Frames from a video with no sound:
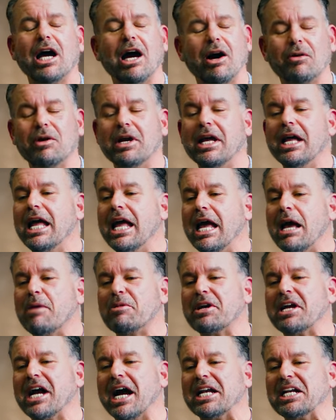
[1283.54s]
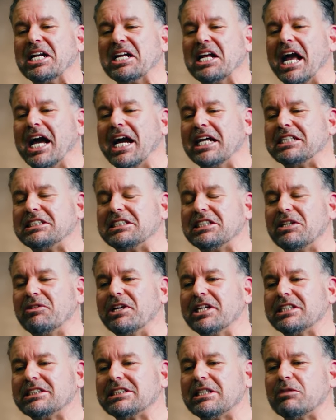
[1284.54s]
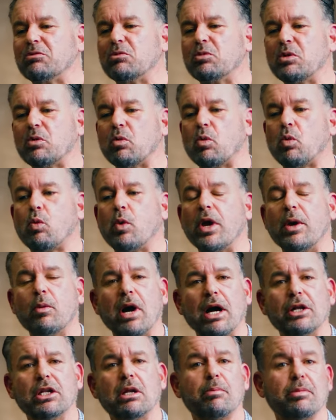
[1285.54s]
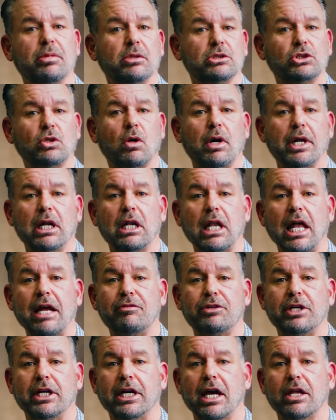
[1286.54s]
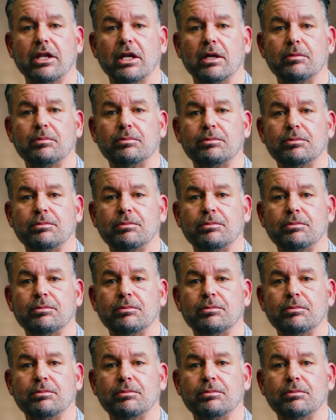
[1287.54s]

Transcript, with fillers: Now, we got, I got serious and we wound up starting a life together.